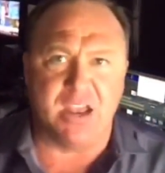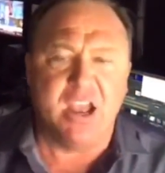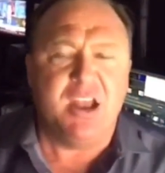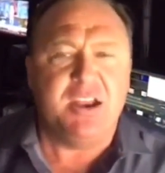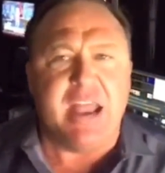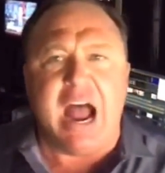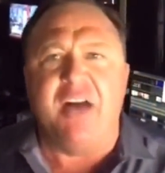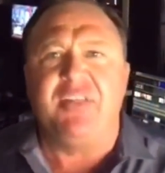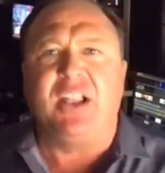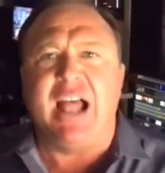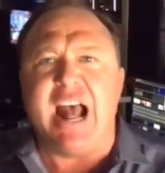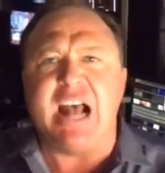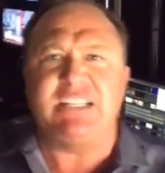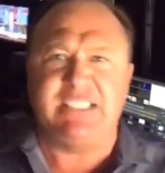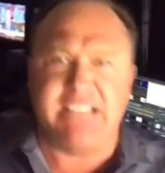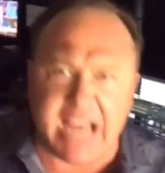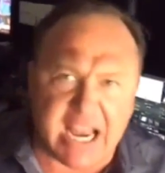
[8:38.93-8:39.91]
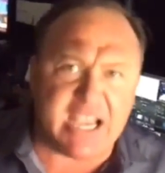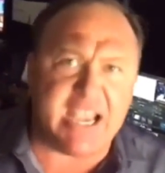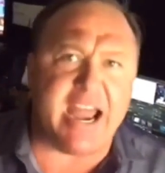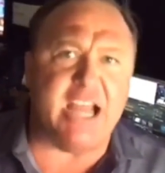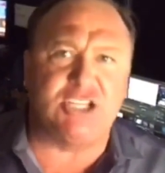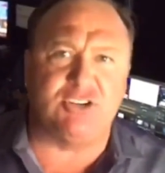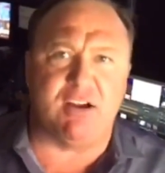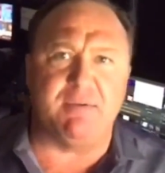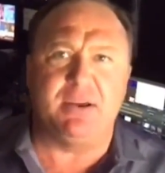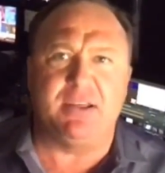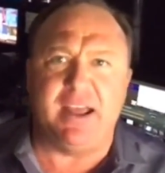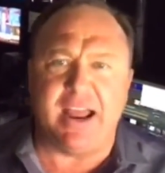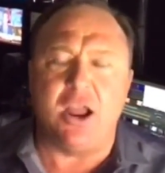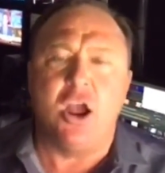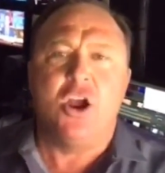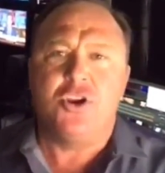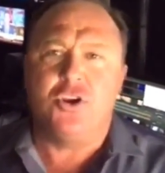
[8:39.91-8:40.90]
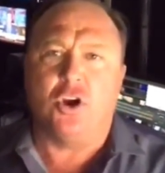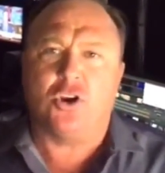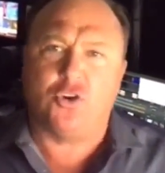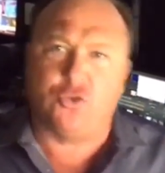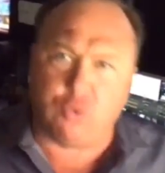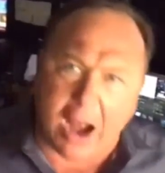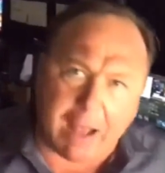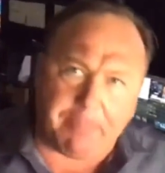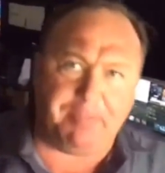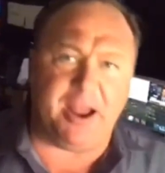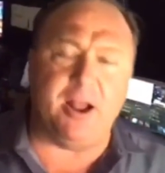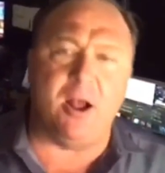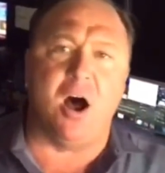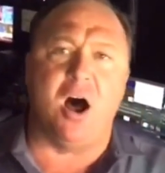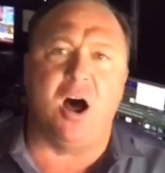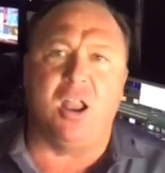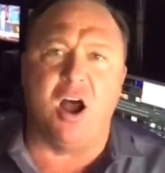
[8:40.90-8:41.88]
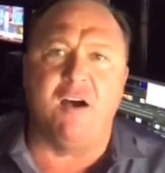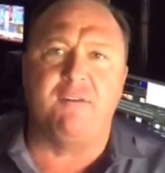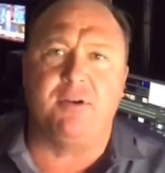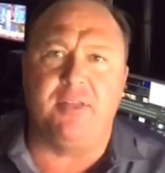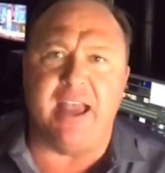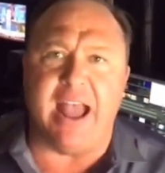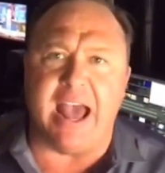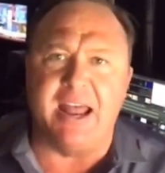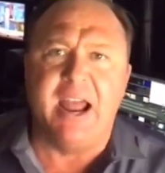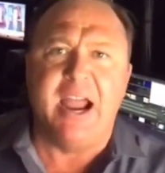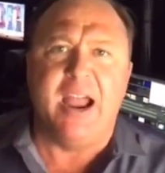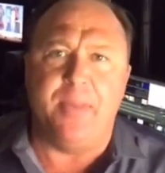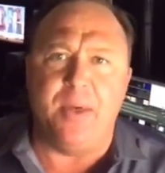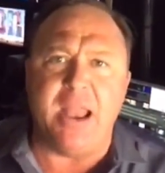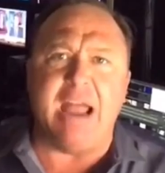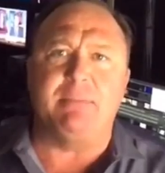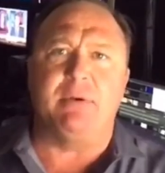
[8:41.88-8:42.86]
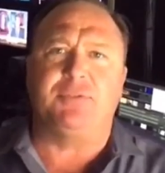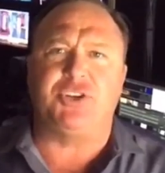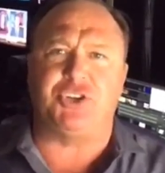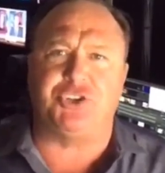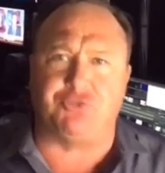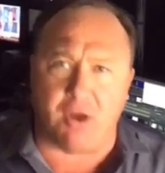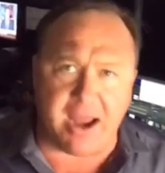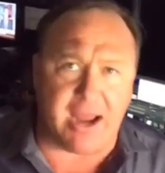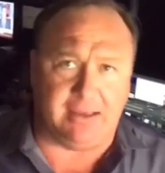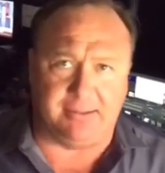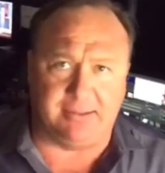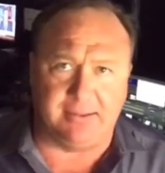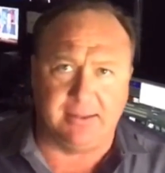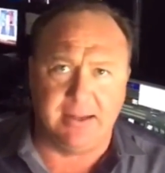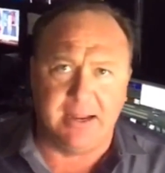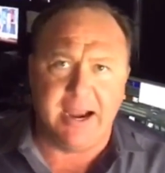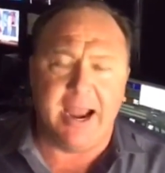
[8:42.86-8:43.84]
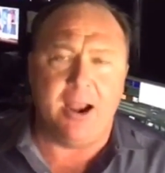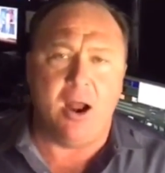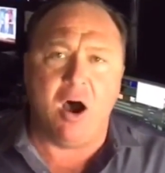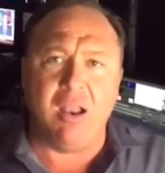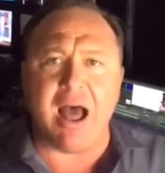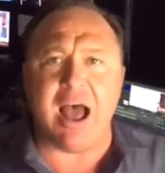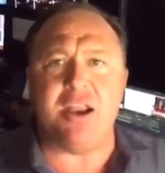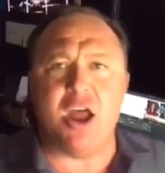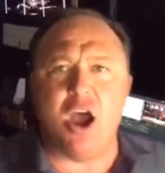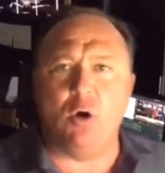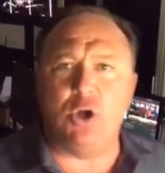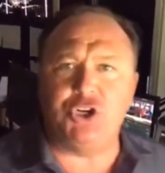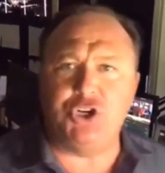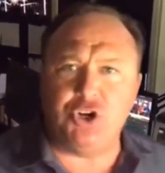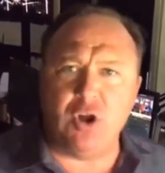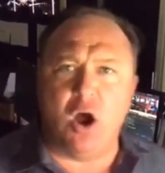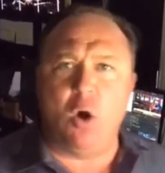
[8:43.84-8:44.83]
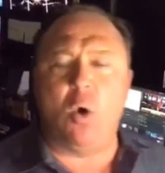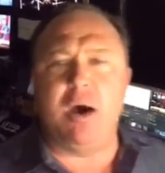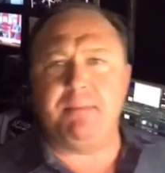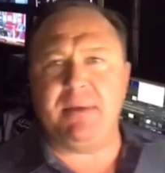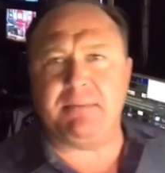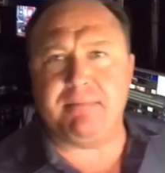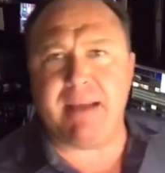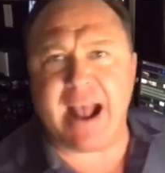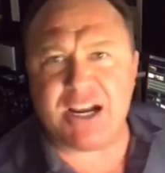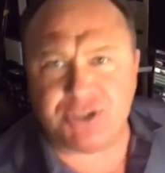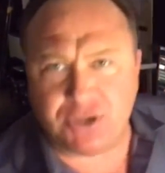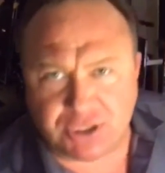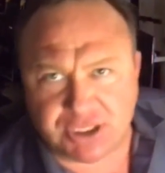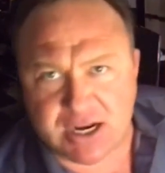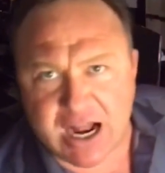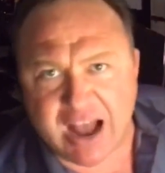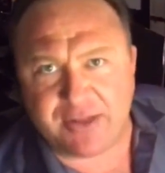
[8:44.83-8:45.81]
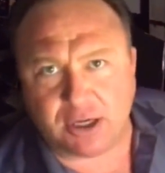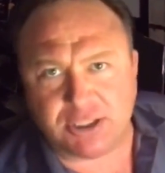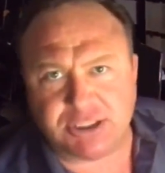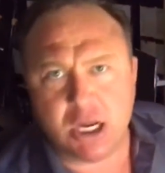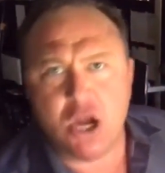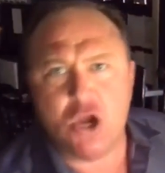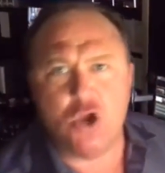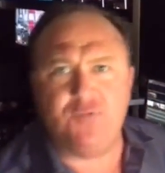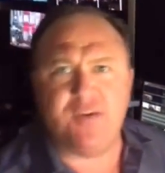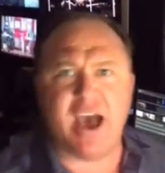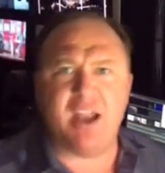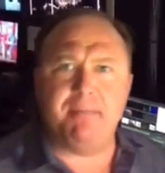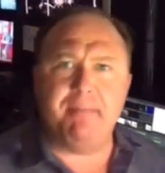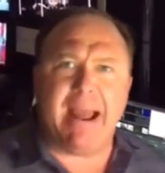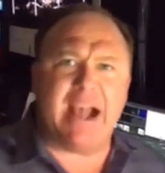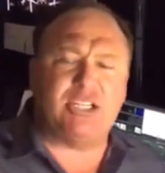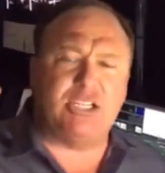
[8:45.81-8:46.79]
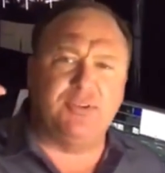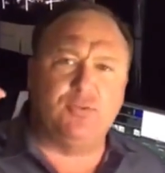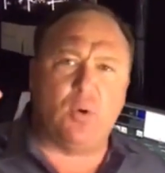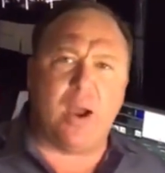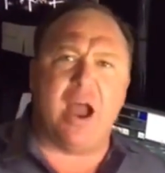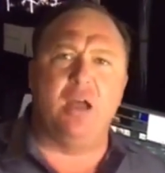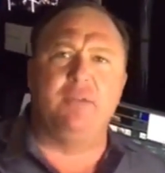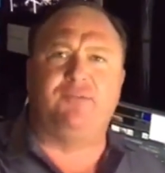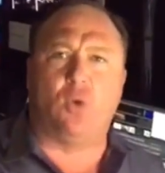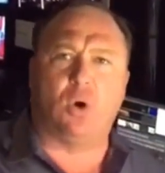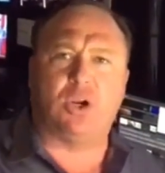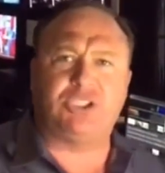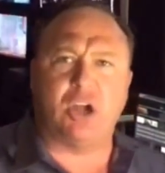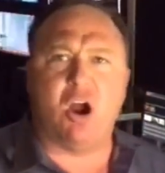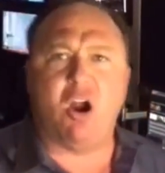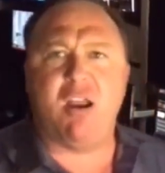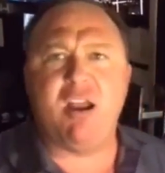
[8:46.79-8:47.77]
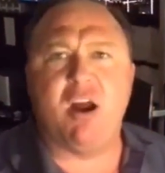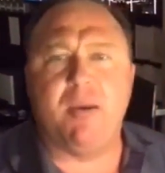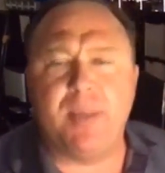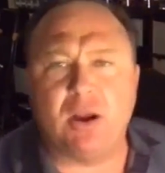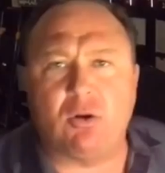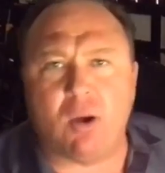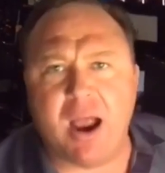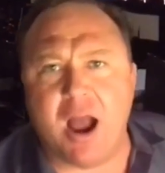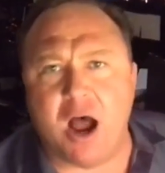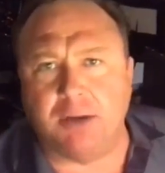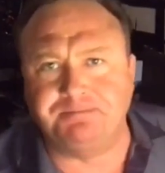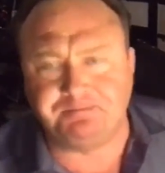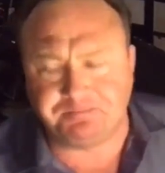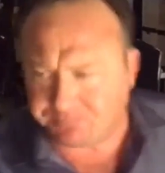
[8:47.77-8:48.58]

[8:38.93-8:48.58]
Now the last 10 days or everything, you're crapping all over that in the name of strength. And all I know is you don't want McMasters and others who've got a massive ground force already on the ground